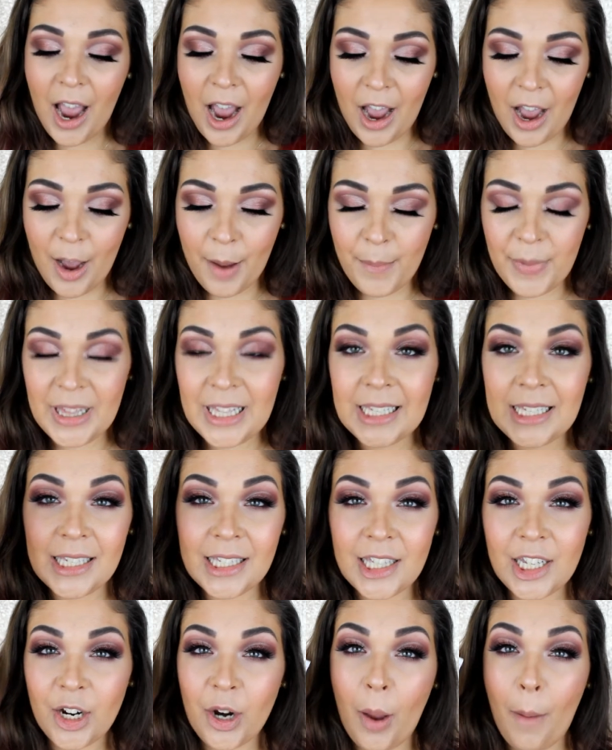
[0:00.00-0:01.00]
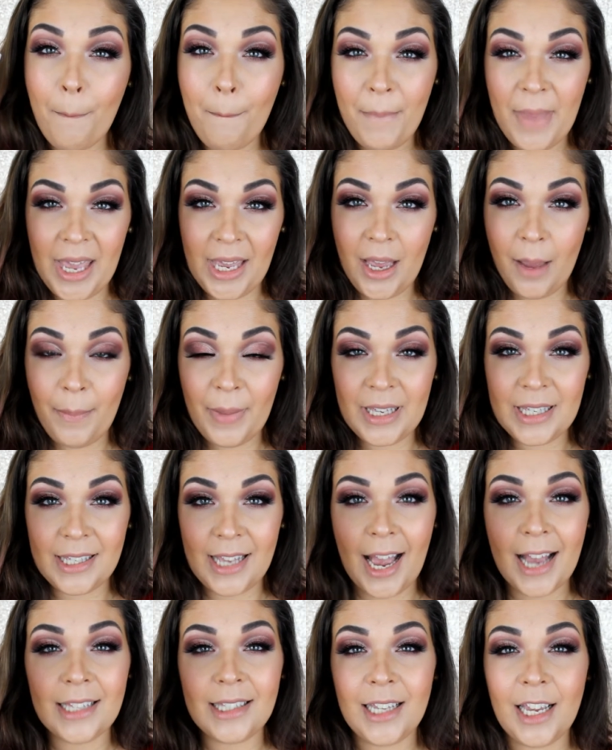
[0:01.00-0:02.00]
um, but this is their Makeup
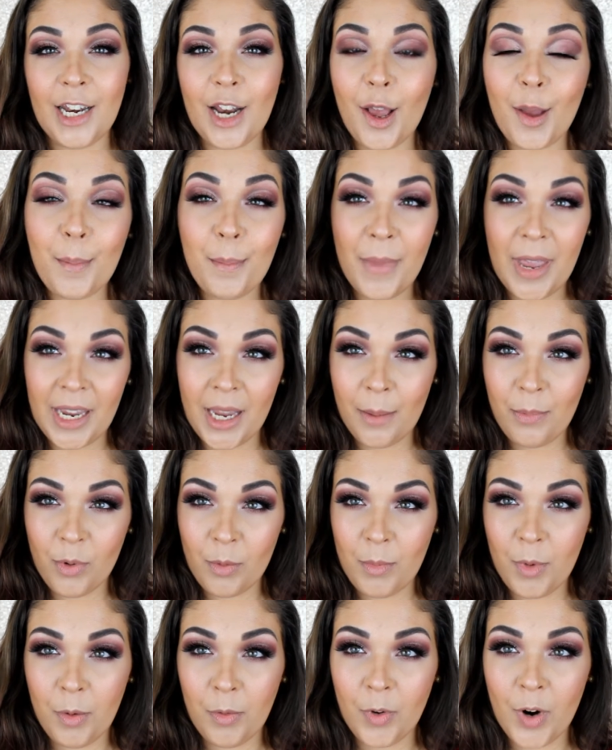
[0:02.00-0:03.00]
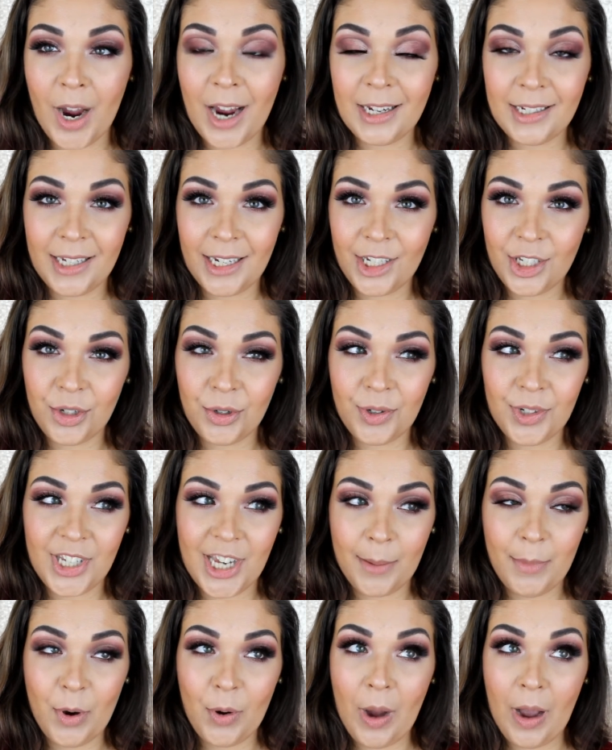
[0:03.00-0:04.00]
Assassin Makeup Remover. I did do a
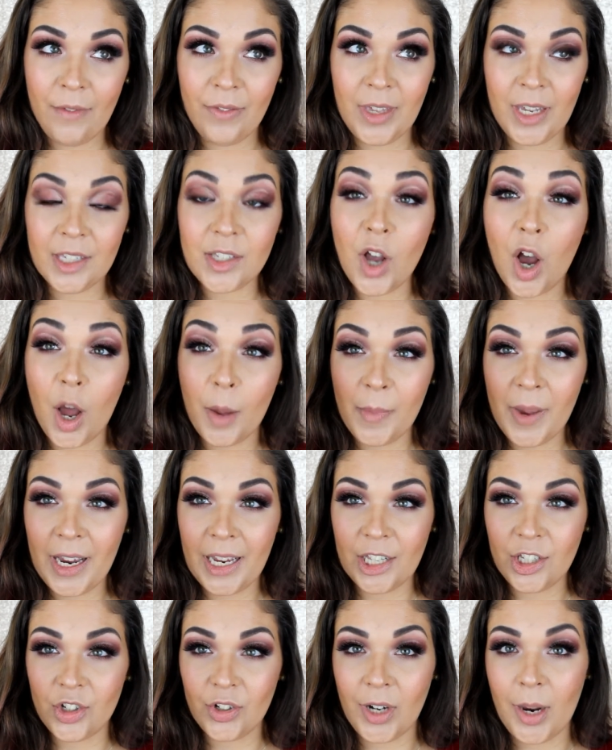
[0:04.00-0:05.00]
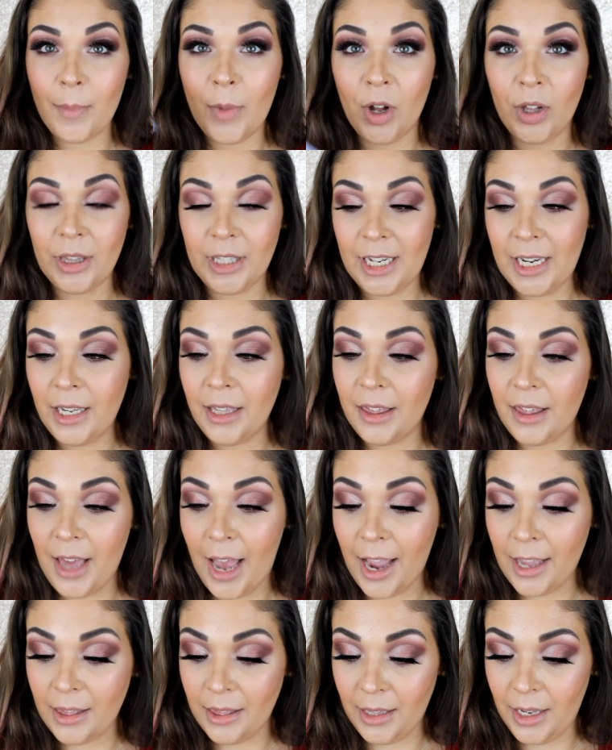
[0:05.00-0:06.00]
demo of this on my Instagram. I'll link
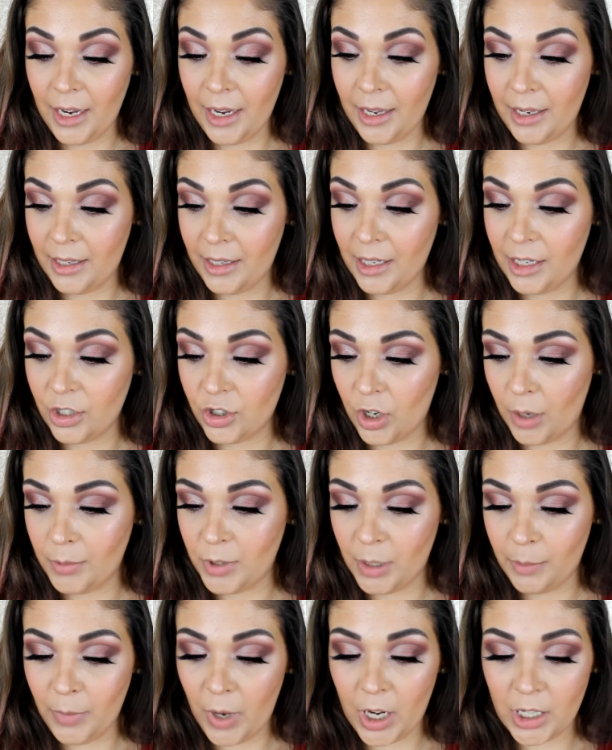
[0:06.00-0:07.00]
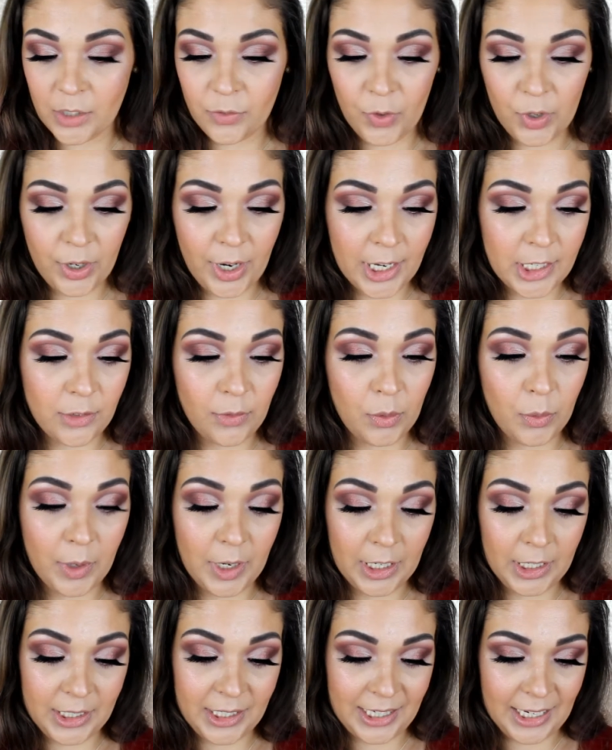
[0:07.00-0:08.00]
that in the description box for you guys if you
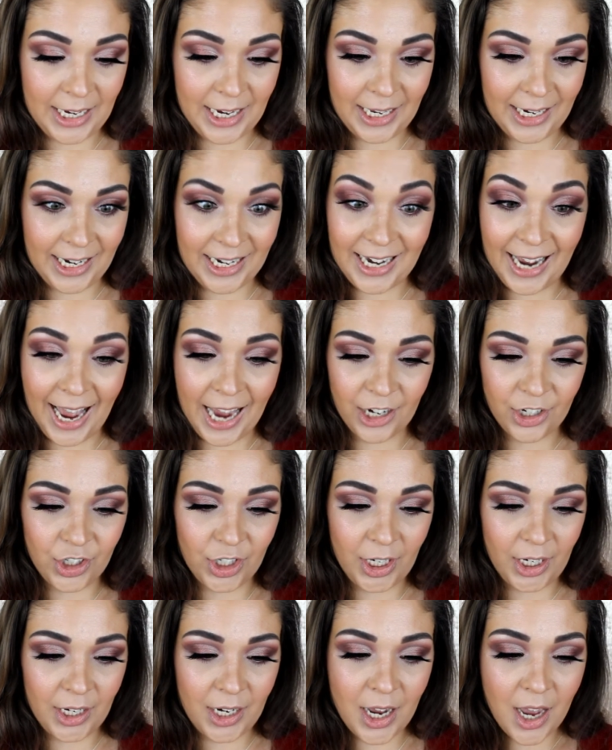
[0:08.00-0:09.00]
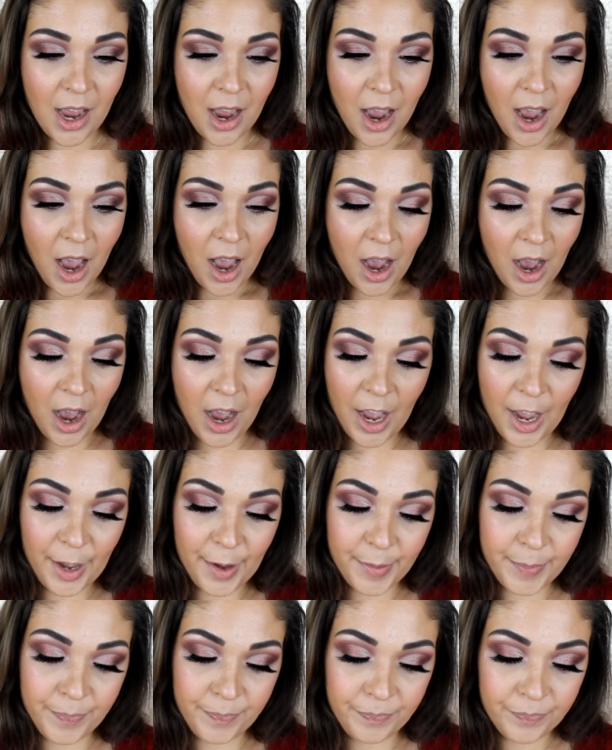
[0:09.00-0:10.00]
want to see it in action.
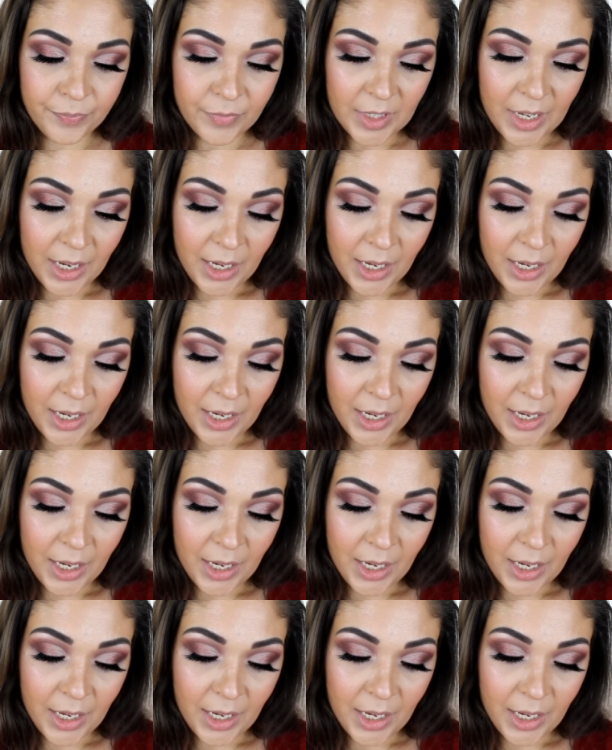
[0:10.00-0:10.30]
Um,